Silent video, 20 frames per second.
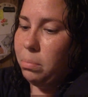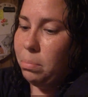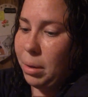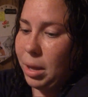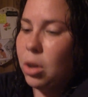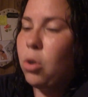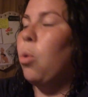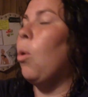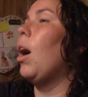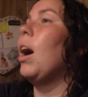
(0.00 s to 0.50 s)

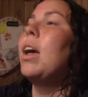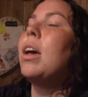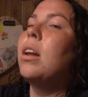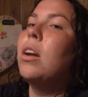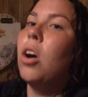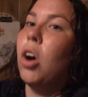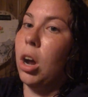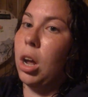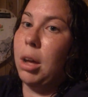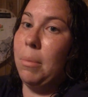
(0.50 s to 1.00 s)
be quiet
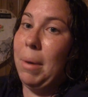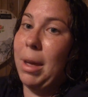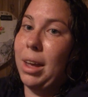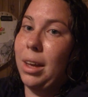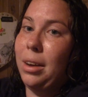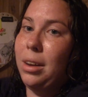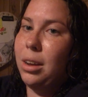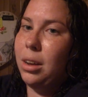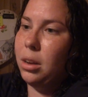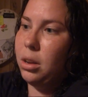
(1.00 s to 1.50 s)
on
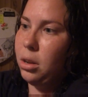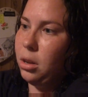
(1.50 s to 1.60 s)
command.